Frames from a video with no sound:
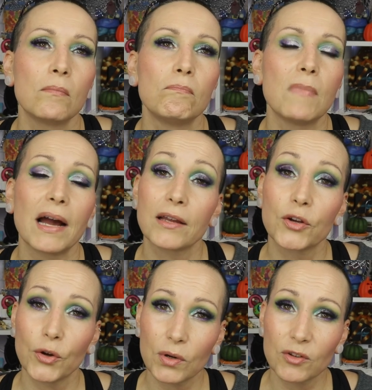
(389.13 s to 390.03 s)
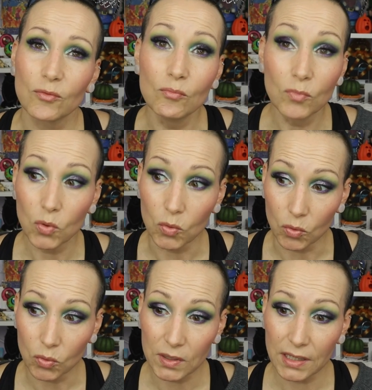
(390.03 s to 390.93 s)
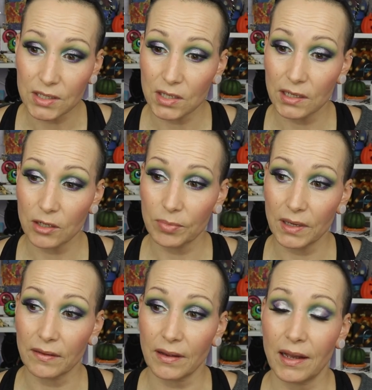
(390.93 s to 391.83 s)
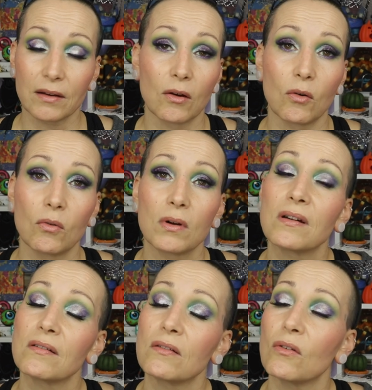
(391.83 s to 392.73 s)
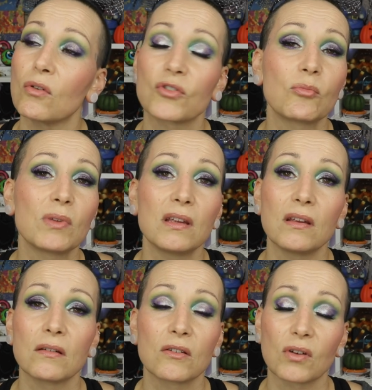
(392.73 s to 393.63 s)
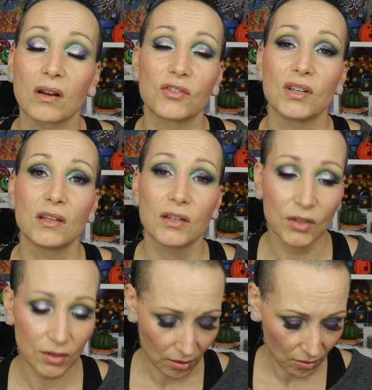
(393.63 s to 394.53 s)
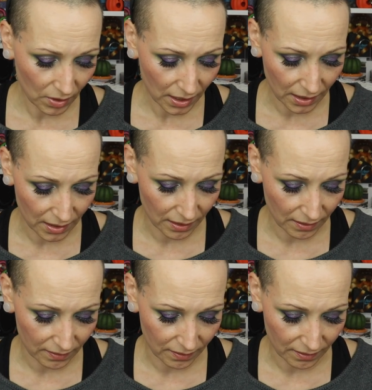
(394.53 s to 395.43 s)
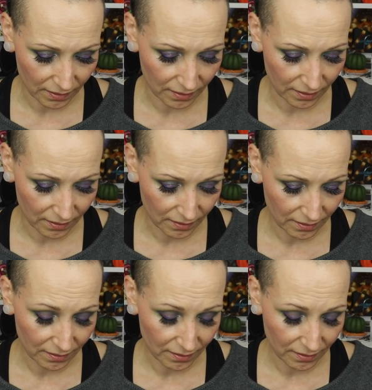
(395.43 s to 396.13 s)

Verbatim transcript: My current mood is a little bit, I don't know, autumny, grungy, you know, and